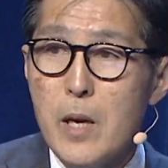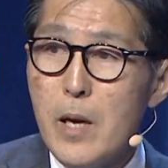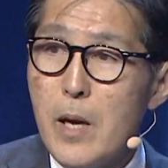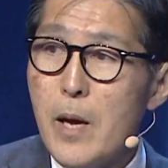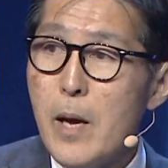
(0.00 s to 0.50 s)

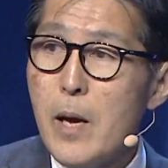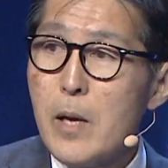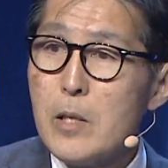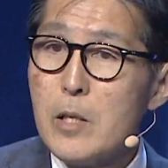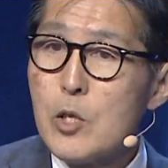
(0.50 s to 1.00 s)

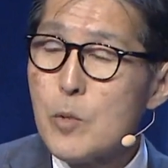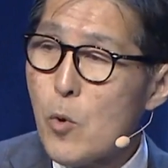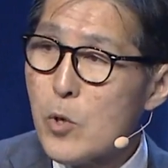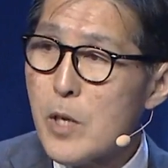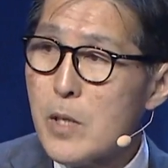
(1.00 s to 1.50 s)
and it
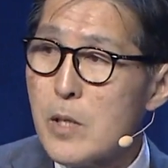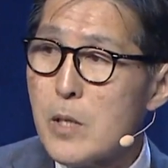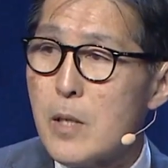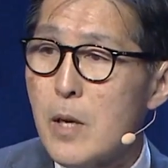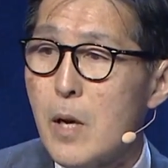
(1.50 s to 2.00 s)
supports
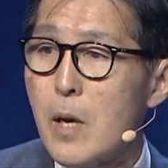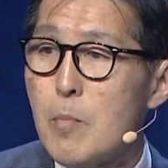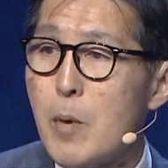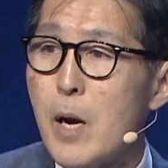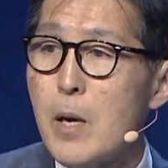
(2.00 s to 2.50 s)
us
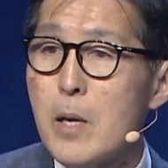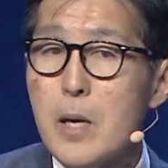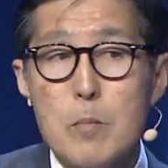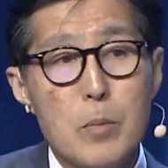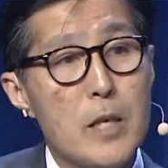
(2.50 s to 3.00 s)
by
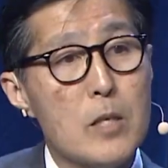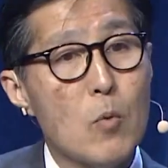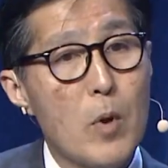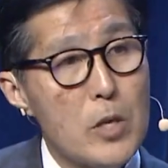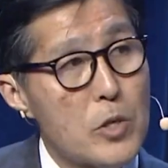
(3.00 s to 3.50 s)
placing
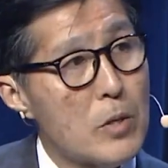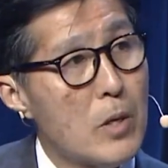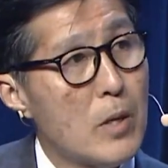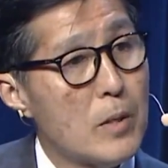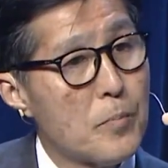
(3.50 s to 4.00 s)
wager
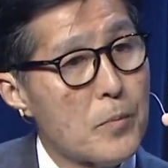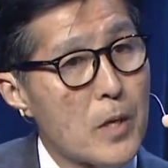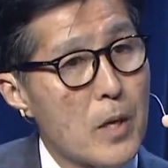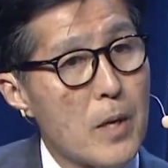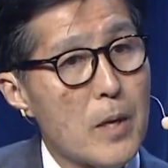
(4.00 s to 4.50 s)

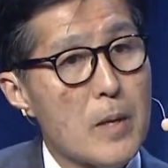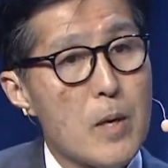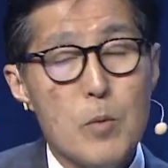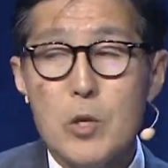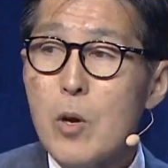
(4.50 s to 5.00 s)

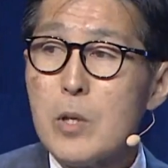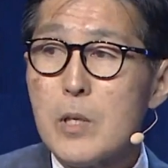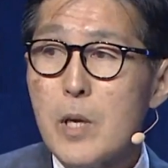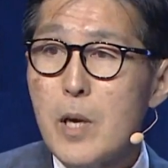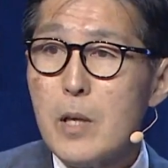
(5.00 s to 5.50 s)

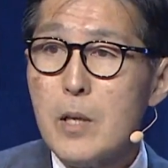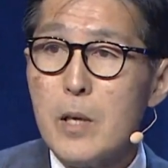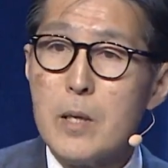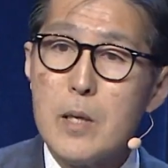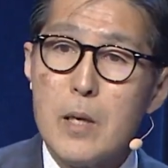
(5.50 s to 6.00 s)
because
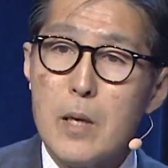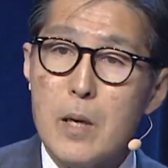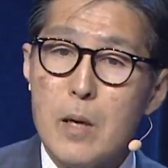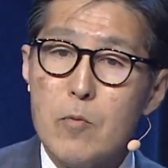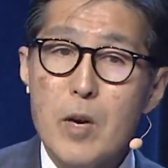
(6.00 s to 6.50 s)
the
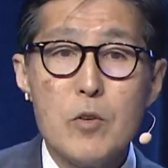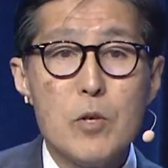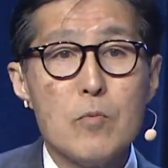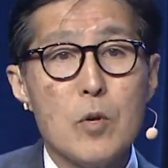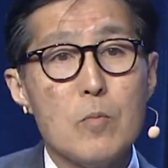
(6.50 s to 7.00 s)

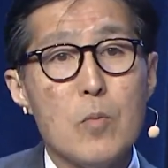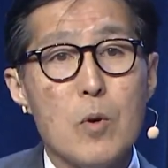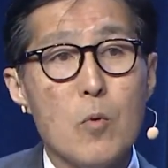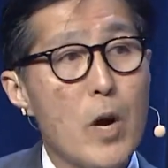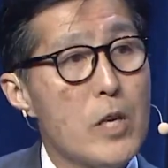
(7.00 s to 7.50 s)
revenue from
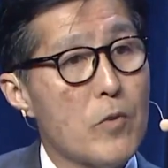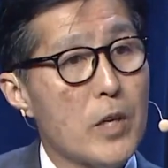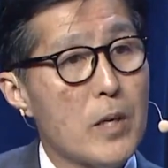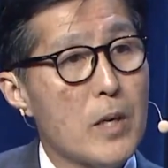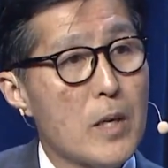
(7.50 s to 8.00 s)

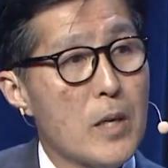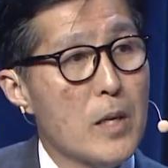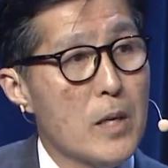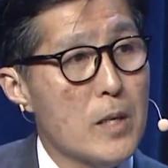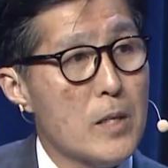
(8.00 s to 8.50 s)
wagering
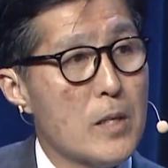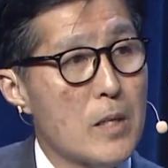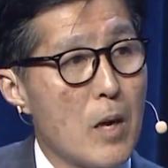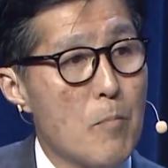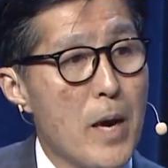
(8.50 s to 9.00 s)
is
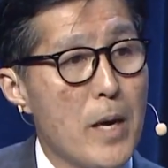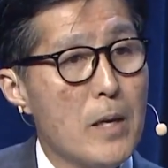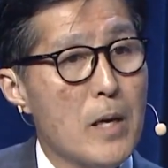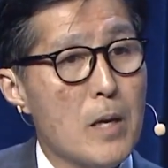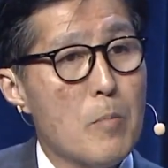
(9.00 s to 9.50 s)
our
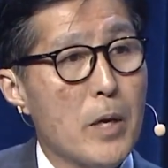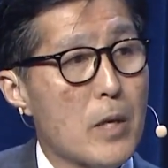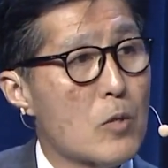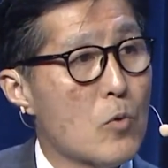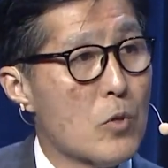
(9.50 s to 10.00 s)
main and
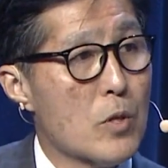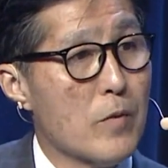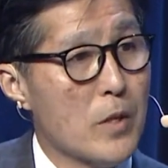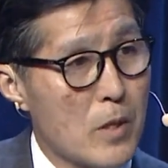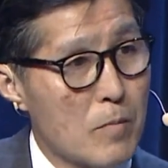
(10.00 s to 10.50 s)
biggest source of
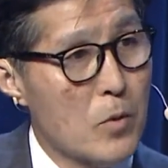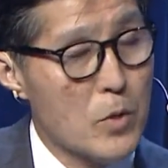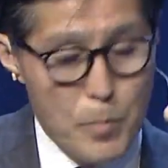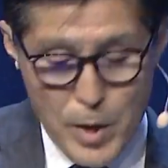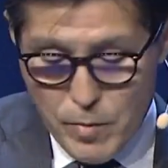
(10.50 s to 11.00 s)
income for
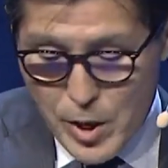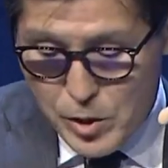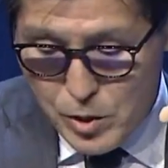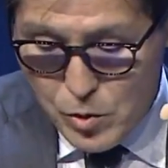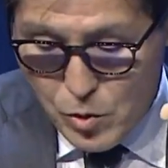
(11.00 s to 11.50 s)
Japan
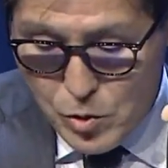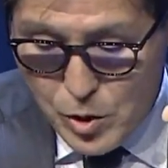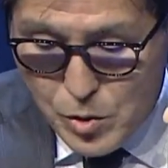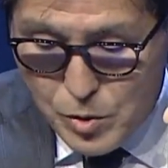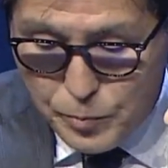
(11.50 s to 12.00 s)
Racing
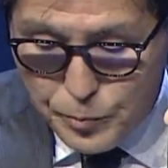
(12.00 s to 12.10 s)
Association.